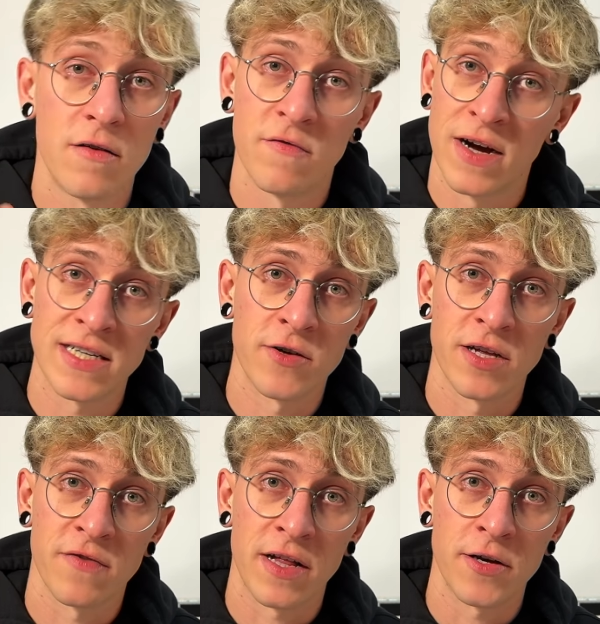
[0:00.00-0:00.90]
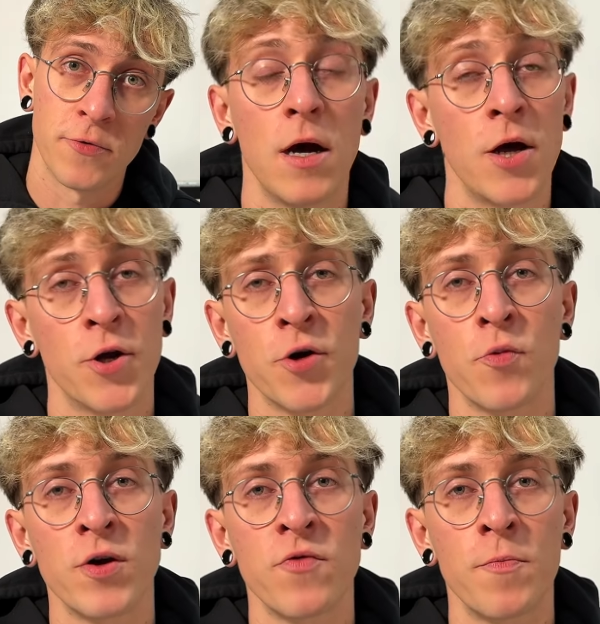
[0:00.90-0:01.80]
Very solid value. Another
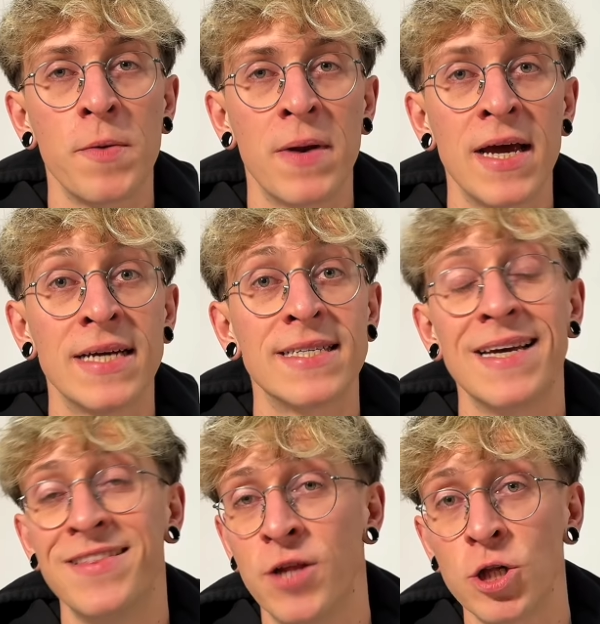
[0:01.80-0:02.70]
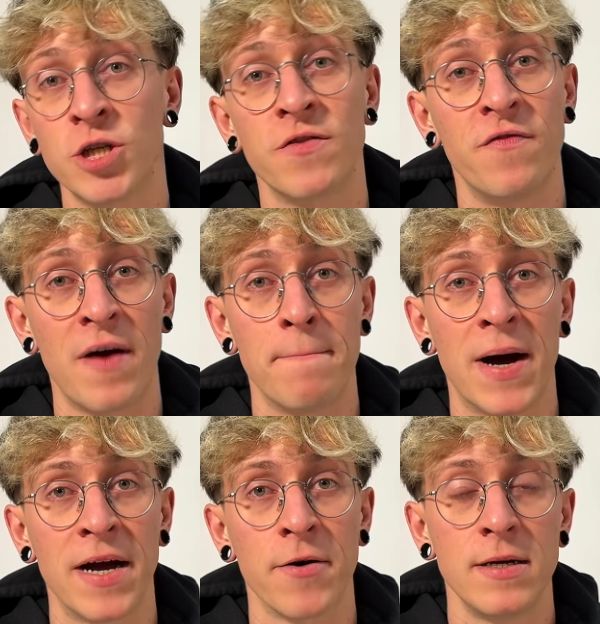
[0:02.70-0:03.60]
1-drop we play is Indulgent
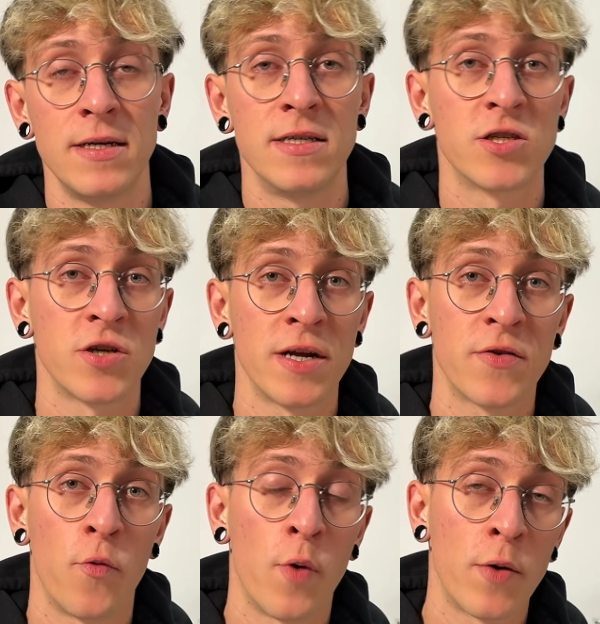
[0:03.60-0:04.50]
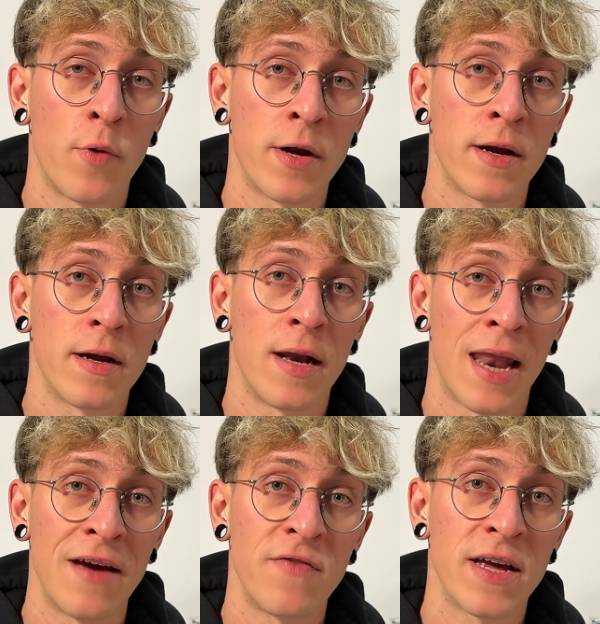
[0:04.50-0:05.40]
Vampire. He's a solid 1/1
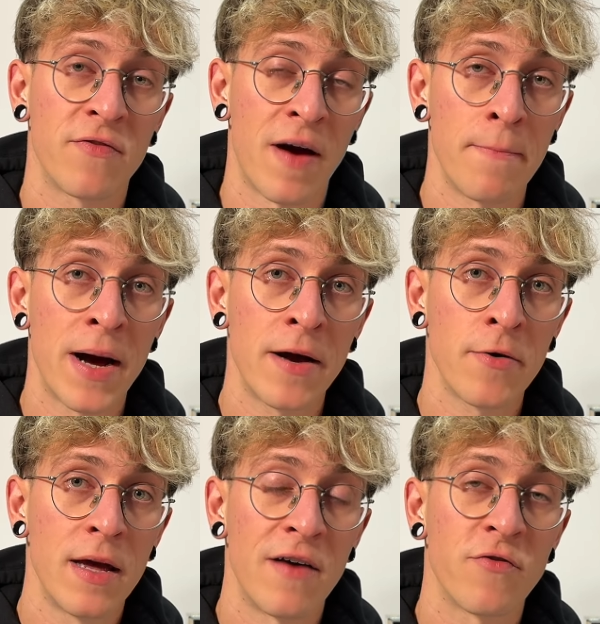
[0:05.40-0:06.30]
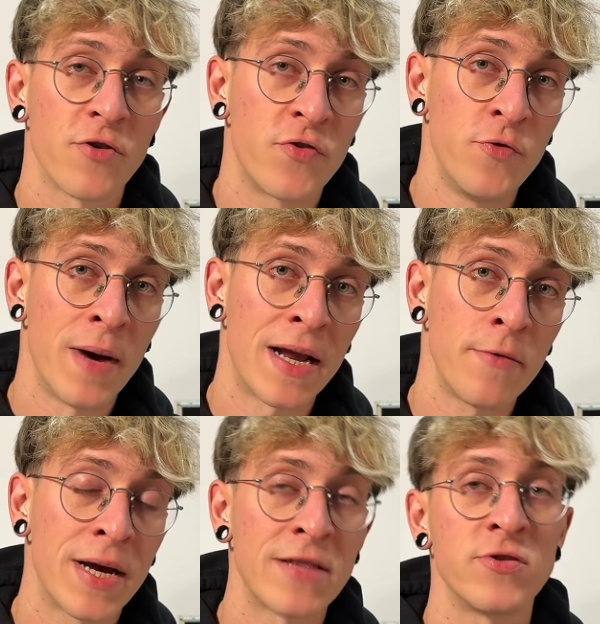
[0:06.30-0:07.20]
lifelink vampire, and for 2
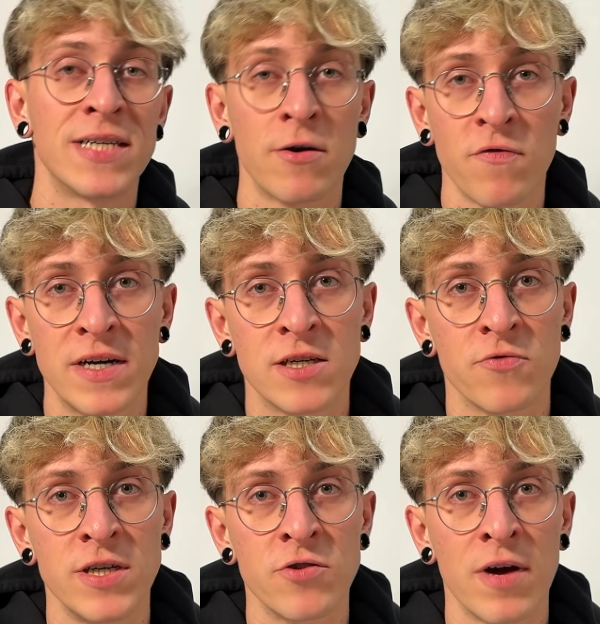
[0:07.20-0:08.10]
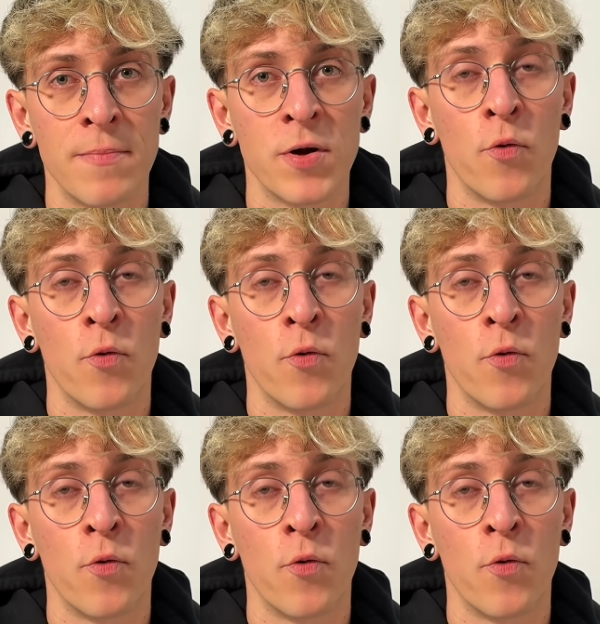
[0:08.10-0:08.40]
mana we get to sacrifice a creature and put a